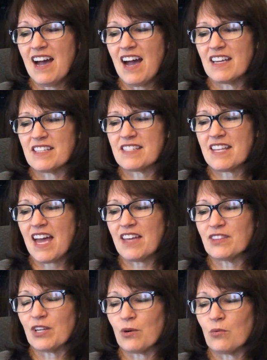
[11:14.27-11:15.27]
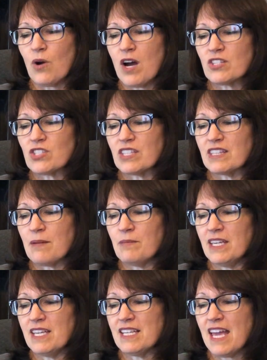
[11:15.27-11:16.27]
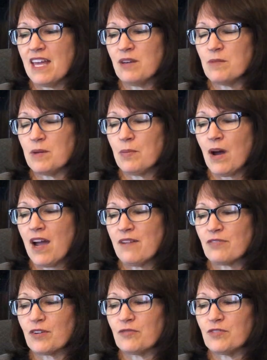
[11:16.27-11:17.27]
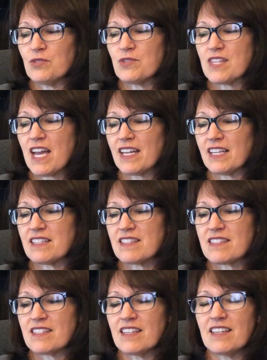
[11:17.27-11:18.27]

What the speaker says: I sat there watching them eat enemy pie for a few seconds.